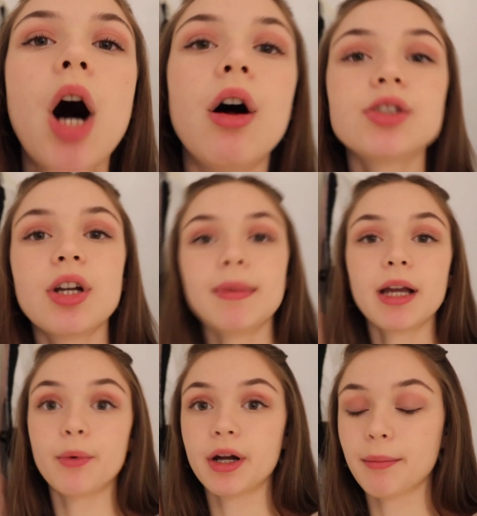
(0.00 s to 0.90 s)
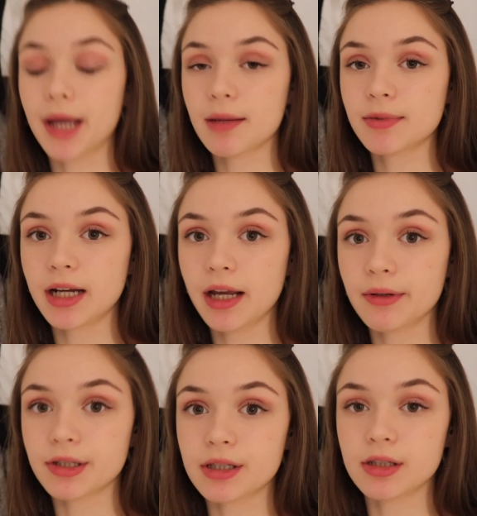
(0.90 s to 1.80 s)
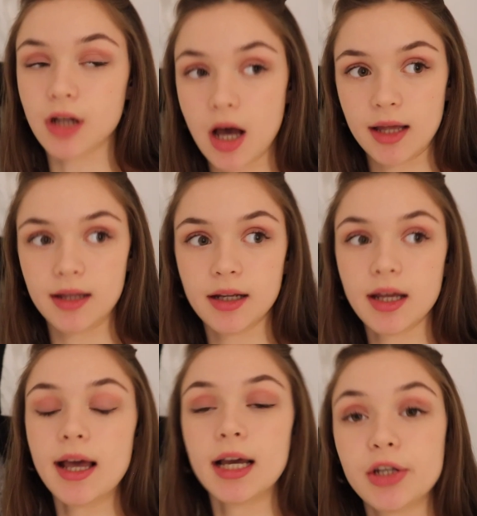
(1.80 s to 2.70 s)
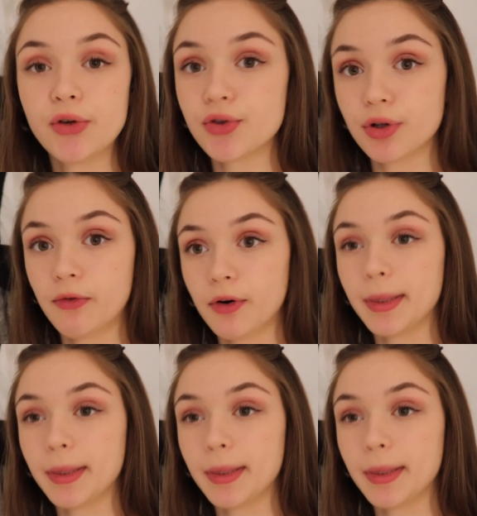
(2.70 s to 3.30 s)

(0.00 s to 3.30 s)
Also, I'm like wearing makeup today, which is not usual for